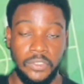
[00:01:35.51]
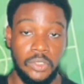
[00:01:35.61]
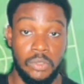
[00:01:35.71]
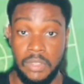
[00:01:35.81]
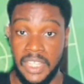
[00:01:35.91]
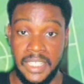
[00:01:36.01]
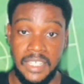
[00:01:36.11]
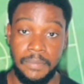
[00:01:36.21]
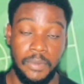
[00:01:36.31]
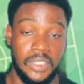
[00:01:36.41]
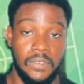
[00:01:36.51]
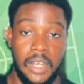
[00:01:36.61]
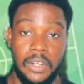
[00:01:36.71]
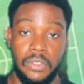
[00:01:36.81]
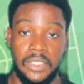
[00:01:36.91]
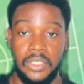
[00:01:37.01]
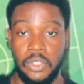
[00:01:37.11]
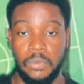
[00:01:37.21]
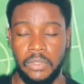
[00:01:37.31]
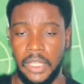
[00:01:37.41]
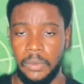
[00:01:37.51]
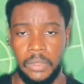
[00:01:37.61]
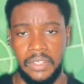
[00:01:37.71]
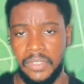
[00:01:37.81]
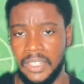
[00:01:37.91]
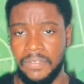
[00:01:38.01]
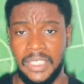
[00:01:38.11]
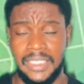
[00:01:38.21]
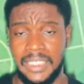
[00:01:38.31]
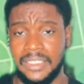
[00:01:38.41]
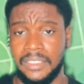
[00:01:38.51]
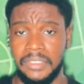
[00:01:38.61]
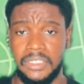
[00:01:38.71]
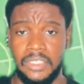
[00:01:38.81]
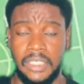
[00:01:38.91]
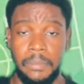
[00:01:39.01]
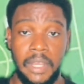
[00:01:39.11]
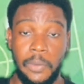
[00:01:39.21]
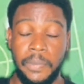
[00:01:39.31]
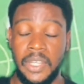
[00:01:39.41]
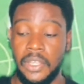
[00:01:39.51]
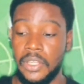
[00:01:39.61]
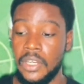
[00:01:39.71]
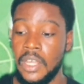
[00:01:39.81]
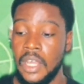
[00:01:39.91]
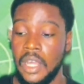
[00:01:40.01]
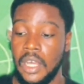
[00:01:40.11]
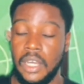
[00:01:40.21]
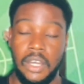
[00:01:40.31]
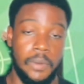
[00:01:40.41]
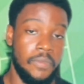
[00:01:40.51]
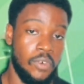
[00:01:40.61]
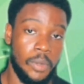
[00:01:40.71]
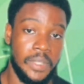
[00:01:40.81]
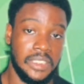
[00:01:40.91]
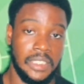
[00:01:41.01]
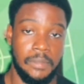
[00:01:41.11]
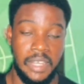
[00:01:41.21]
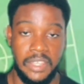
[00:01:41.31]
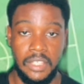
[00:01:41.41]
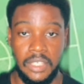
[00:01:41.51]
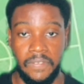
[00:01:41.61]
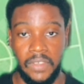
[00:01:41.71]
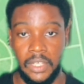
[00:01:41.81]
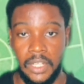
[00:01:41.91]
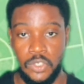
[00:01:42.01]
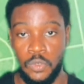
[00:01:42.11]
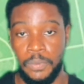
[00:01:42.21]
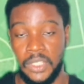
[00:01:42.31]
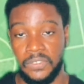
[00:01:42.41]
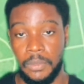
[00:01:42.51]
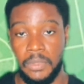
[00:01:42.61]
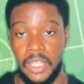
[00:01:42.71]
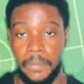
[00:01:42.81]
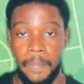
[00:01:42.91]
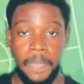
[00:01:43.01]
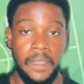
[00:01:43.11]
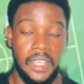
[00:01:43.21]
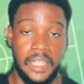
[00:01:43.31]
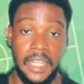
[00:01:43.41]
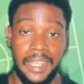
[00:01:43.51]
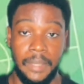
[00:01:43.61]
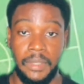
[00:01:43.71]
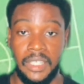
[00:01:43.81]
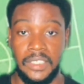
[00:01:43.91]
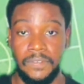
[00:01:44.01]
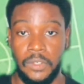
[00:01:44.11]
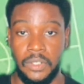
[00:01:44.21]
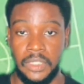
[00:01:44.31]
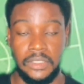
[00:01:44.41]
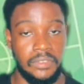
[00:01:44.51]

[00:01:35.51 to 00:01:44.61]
So 13 points for Arnold in the double game week. Really fantastic return, in my opinion. Robinson, my third defender, 2 points from him in that game against Forest.